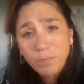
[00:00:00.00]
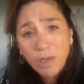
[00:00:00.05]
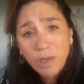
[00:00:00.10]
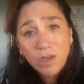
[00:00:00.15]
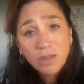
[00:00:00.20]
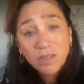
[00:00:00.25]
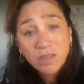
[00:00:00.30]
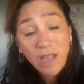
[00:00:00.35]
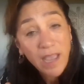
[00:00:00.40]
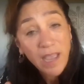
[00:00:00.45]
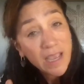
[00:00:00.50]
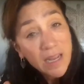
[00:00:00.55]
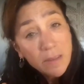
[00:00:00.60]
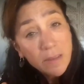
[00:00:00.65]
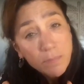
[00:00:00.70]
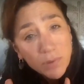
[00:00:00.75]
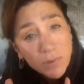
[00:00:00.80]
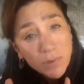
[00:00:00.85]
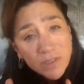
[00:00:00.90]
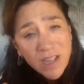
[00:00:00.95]
because
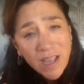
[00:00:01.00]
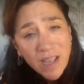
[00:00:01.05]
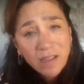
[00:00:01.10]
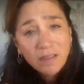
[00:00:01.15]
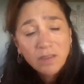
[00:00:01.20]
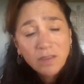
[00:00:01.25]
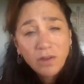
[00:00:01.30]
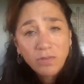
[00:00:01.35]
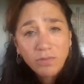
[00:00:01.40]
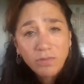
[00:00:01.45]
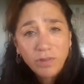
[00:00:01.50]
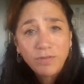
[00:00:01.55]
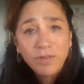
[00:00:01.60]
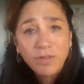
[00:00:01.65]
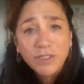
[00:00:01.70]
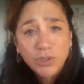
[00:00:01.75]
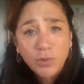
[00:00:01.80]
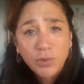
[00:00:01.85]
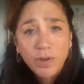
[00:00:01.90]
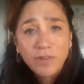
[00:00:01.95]
80% of the
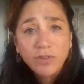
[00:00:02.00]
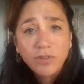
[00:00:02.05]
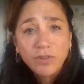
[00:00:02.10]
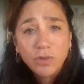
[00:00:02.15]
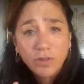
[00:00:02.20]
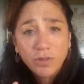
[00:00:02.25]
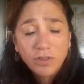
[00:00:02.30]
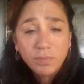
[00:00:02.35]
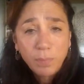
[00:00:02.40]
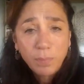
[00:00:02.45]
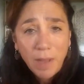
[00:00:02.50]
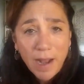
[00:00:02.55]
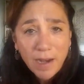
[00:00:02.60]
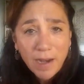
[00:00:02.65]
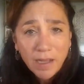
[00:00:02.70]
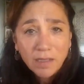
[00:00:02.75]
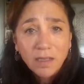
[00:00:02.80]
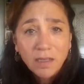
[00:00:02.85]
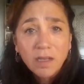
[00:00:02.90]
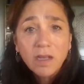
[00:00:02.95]
fisheries on this
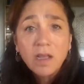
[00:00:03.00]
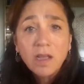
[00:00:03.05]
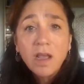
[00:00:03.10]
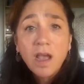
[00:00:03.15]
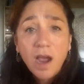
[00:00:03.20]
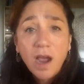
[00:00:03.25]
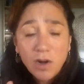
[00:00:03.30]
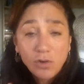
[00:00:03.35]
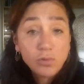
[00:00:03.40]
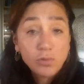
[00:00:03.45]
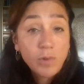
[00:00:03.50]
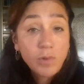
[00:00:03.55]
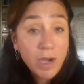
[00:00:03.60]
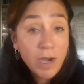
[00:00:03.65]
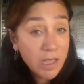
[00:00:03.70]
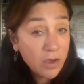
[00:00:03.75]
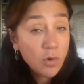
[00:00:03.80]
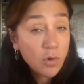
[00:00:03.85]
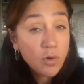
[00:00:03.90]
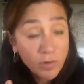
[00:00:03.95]
planet are
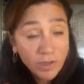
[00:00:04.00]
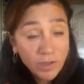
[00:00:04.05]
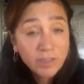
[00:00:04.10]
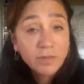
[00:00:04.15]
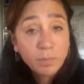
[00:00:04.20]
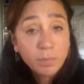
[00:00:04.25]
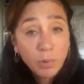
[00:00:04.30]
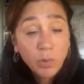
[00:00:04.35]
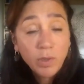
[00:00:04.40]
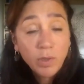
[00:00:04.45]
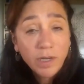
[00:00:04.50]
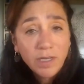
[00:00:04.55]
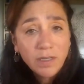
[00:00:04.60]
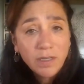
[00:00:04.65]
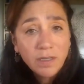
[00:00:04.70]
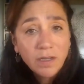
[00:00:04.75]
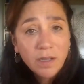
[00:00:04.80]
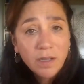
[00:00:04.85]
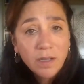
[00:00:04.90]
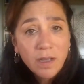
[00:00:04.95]
already overexploited,